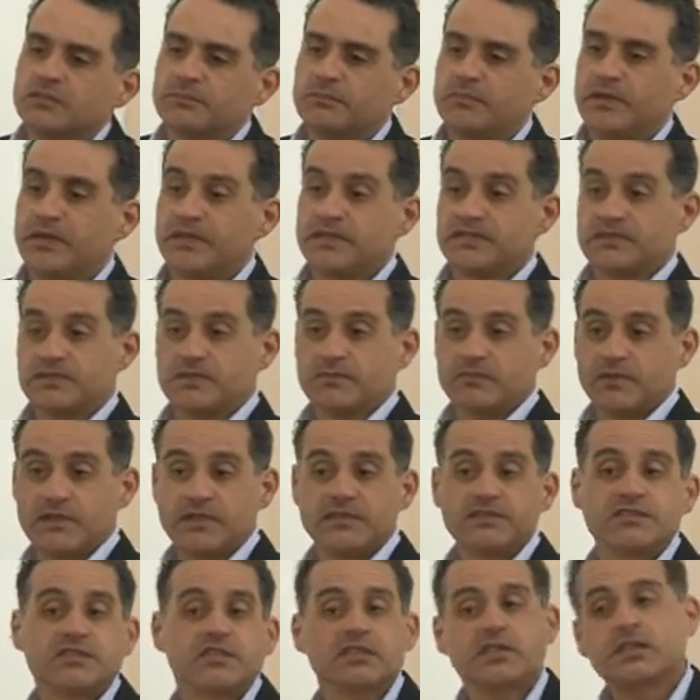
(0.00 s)
Pays your
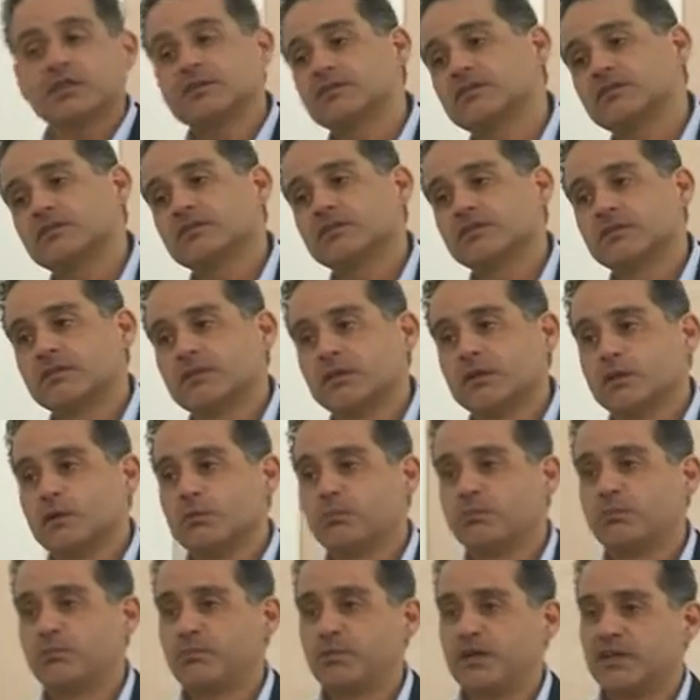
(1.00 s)
plane ticket,
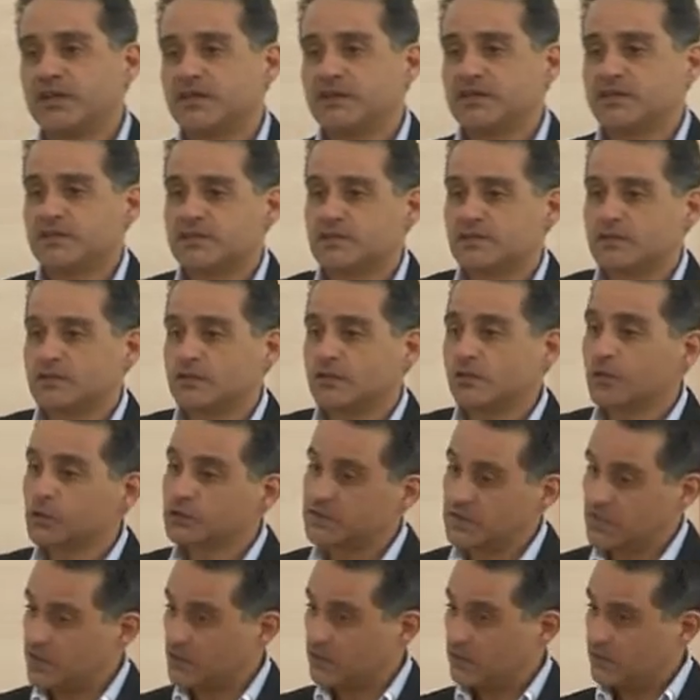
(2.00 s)
pays the
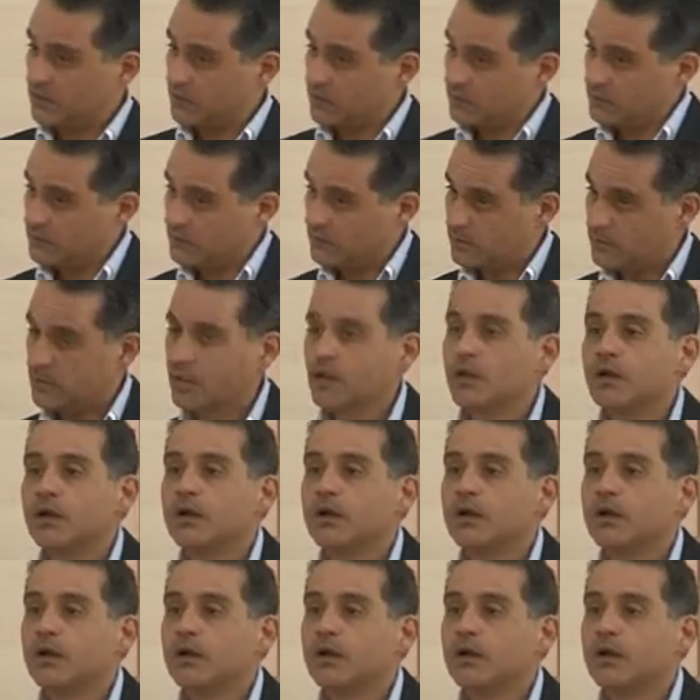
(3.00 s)
hotel,